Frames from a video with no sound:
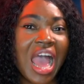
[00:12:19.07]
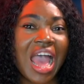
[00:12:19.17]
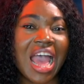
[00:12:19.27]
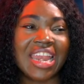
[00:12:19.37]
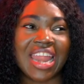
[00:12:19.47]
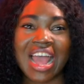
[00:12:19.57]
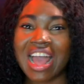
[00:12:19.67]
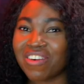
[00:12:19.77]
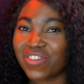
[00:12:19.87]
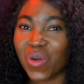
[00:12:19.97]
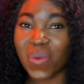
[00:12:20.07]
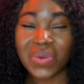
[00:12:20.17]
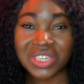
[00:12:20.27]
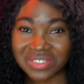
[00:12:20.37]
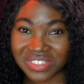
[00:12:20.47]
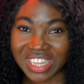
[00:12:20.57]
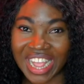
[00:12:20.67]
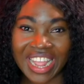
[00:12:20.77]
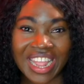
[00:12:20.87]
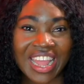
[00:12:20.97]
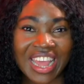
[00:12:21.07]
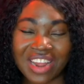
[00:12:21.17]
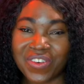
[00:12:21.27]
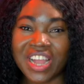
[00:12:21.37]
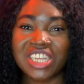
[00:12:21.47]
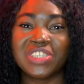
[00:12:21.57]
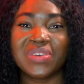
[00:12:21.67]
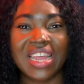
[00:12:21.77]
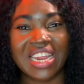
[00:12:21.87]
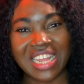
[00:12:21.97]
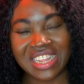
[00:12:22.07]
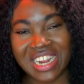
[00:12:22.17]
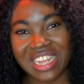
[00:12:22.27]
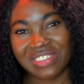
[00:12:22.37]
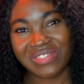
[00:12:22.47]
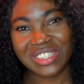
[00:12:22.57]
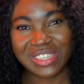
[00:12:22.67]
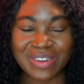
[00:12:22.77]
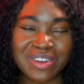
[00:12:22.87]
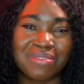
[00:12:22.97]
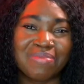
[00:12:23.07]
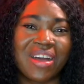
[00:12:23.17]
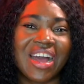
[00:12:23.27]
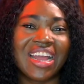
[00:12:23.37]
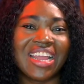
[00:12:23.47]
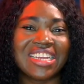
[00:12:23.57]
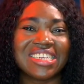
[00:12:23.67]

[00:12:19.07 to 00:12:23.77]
And have a wonderful day. And I will catch you again in the next video. Bye.